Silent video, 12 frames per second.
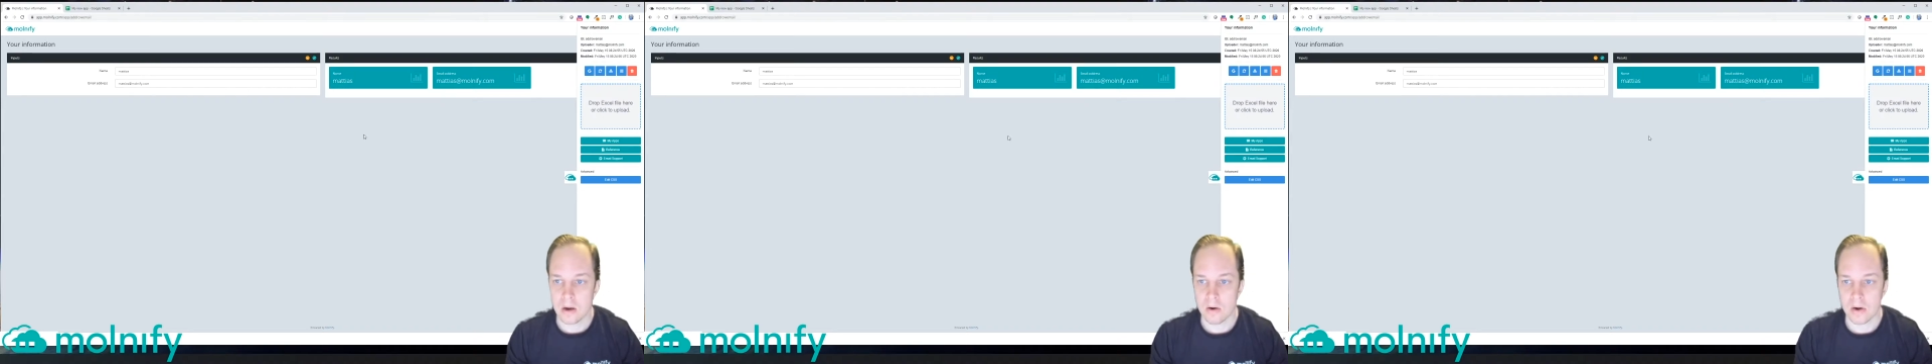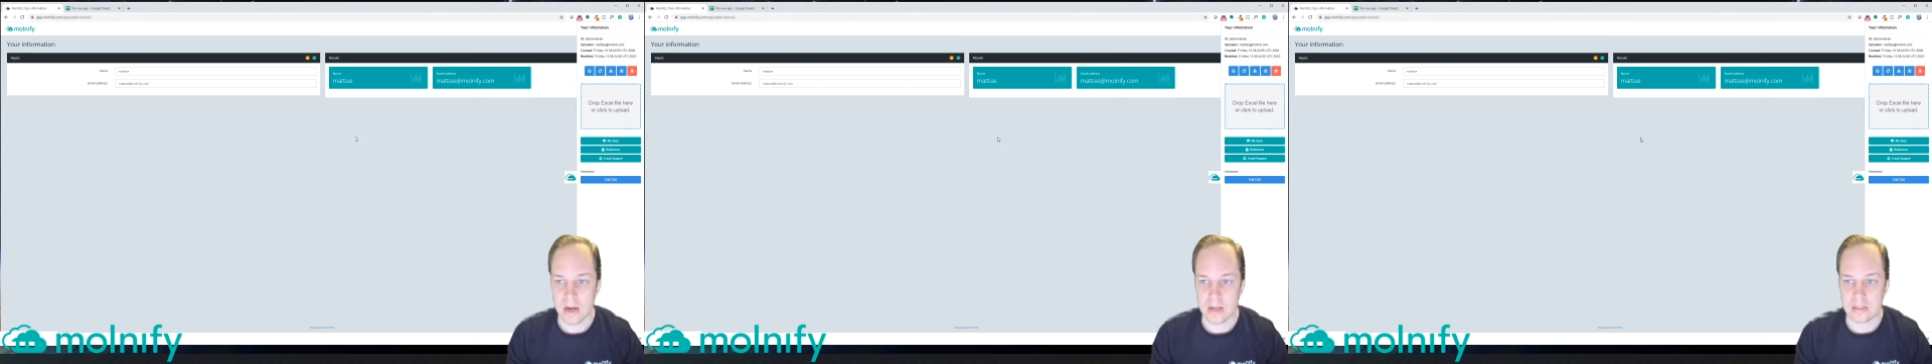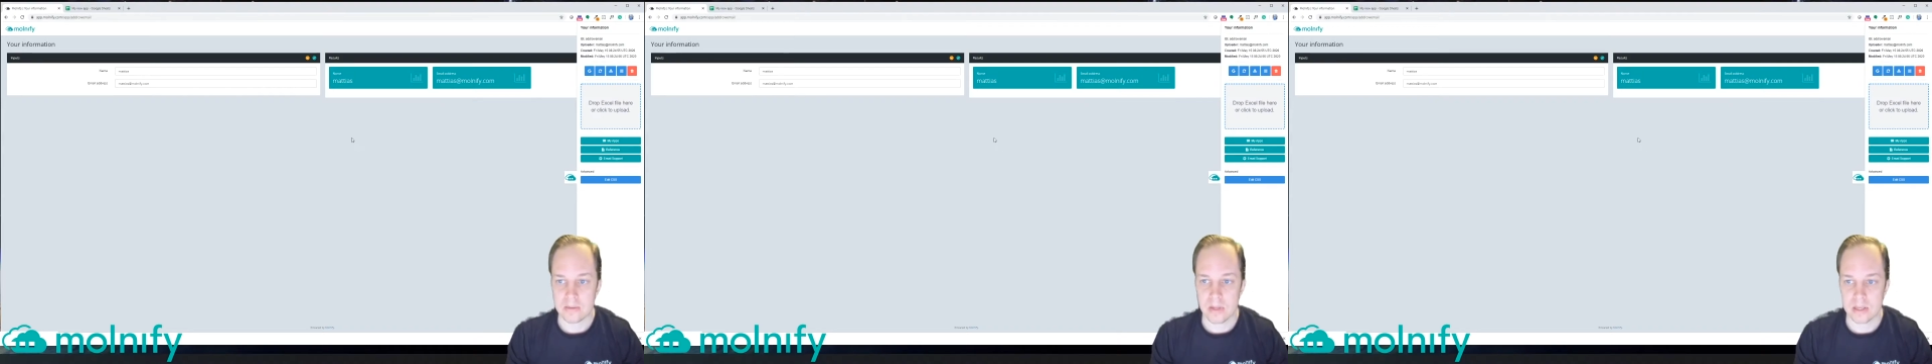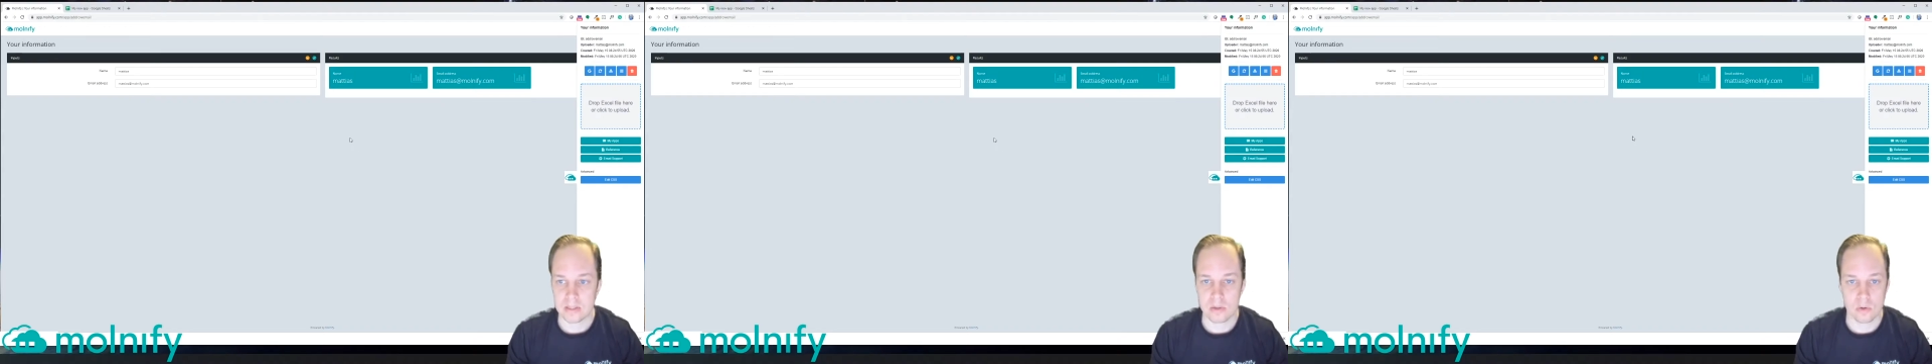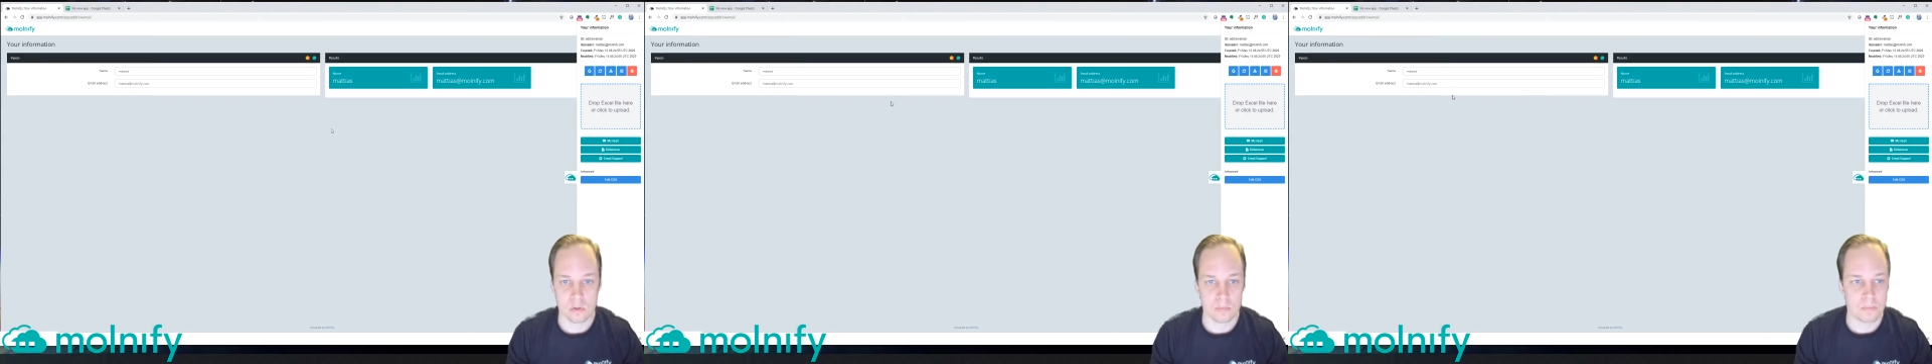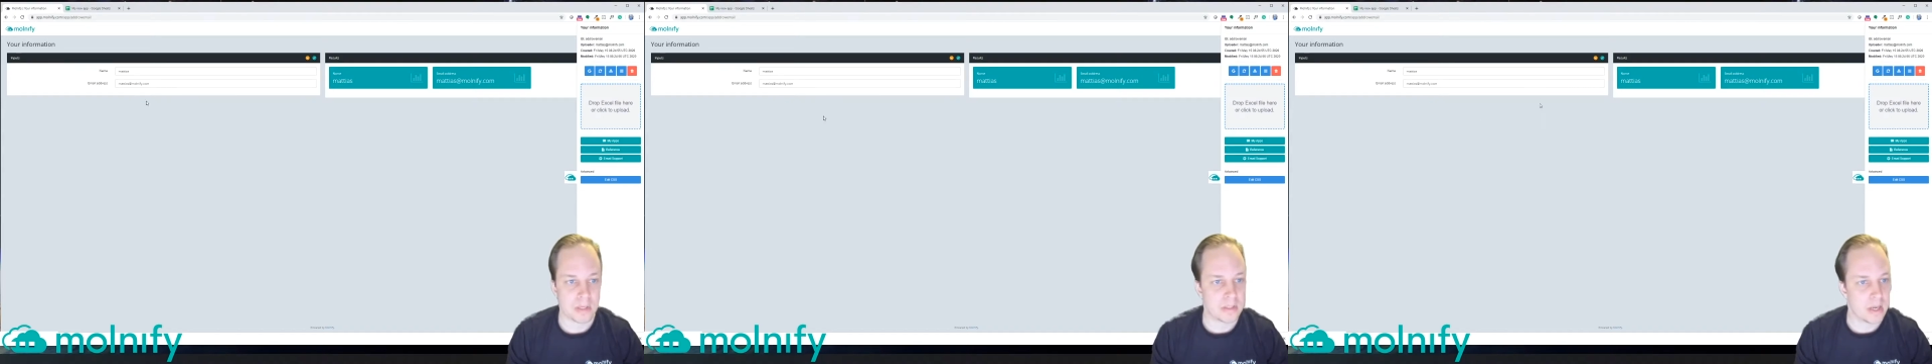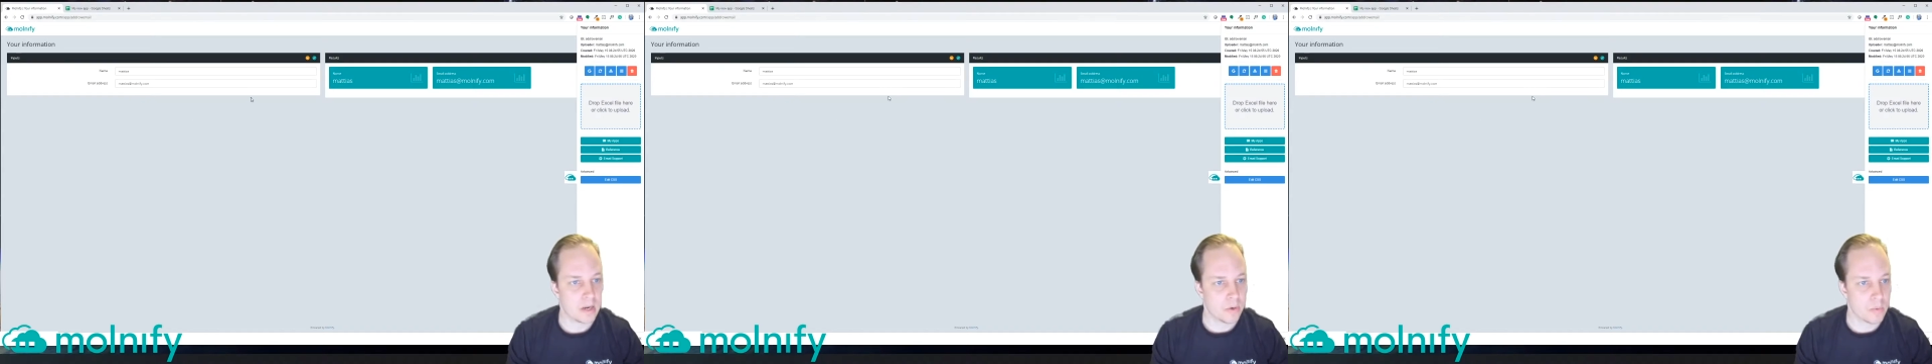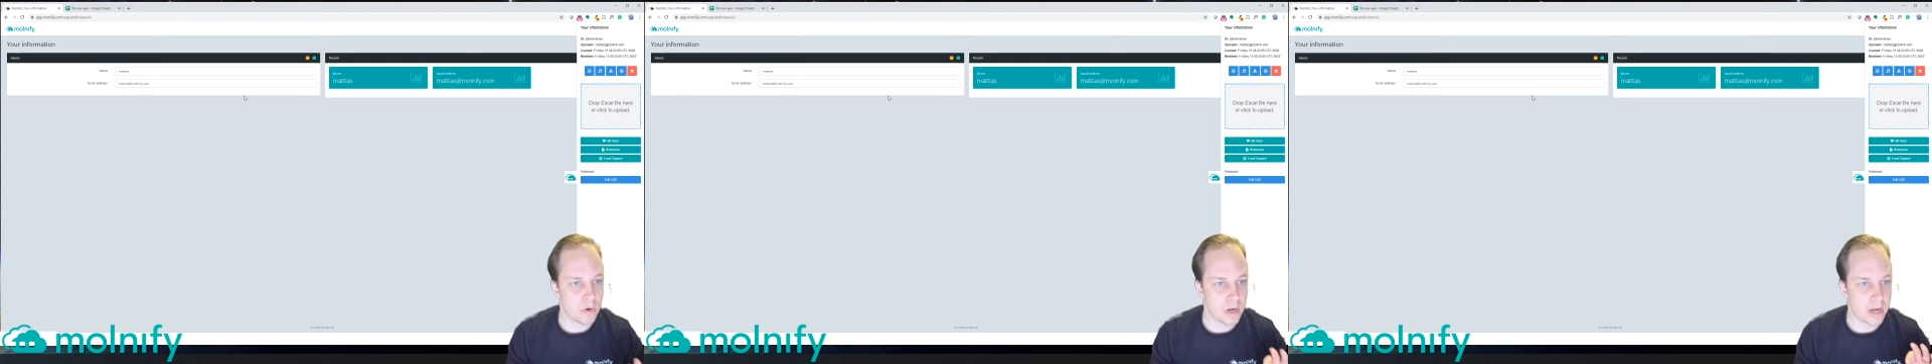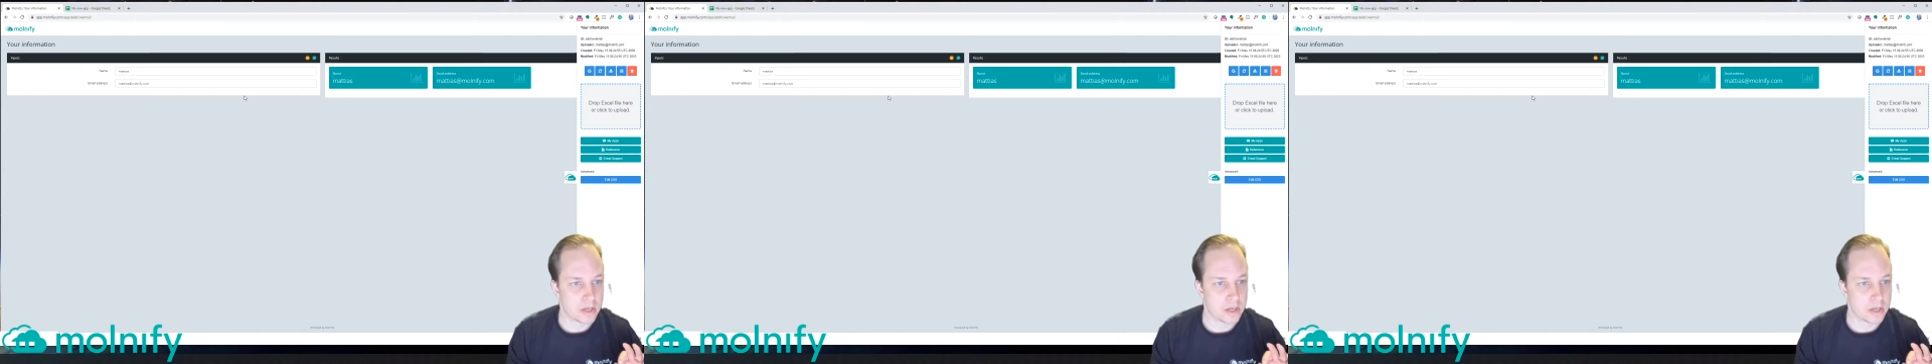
Alright, that's cool, but now we want